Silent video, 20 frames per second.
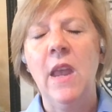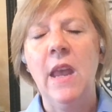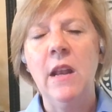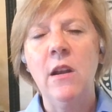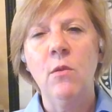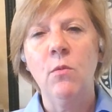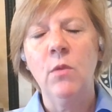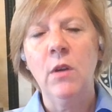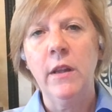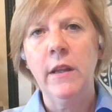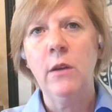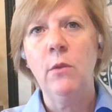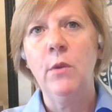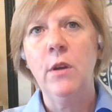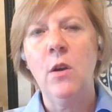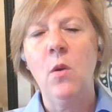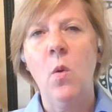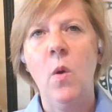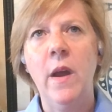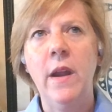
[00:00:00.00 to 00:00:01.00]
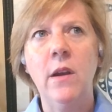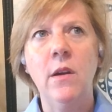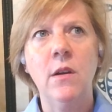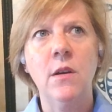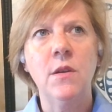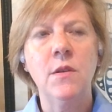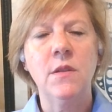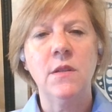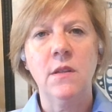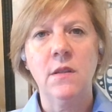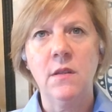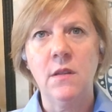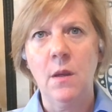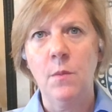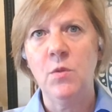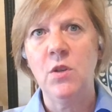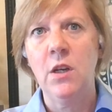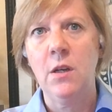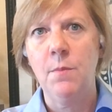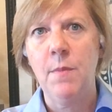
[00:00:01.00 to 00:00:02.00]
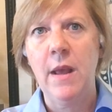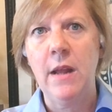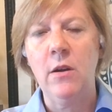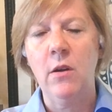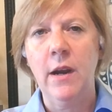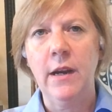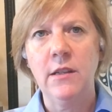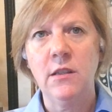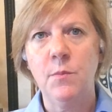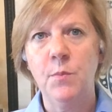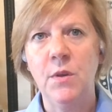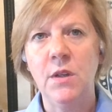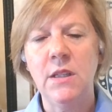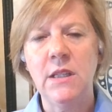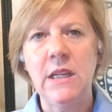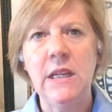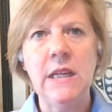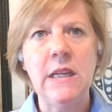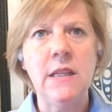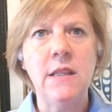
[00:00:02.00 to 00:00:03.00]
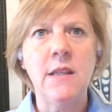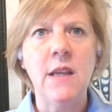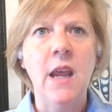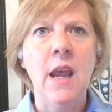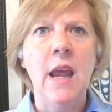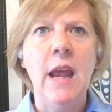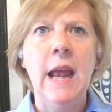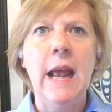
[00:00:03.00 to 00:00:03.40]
and it really requires subject matter expertise.